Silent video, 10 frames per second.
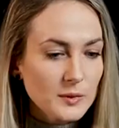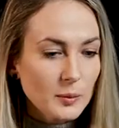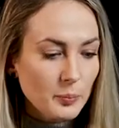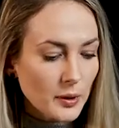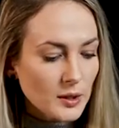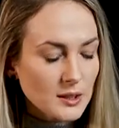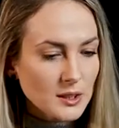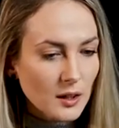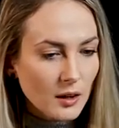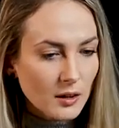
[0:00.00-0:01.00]
The
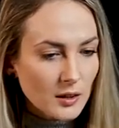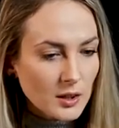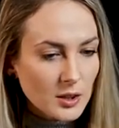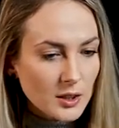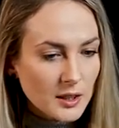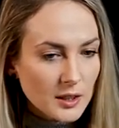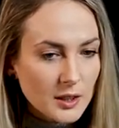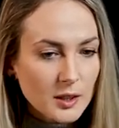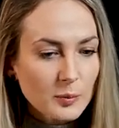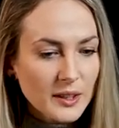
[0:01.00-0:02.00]
birds are looking good,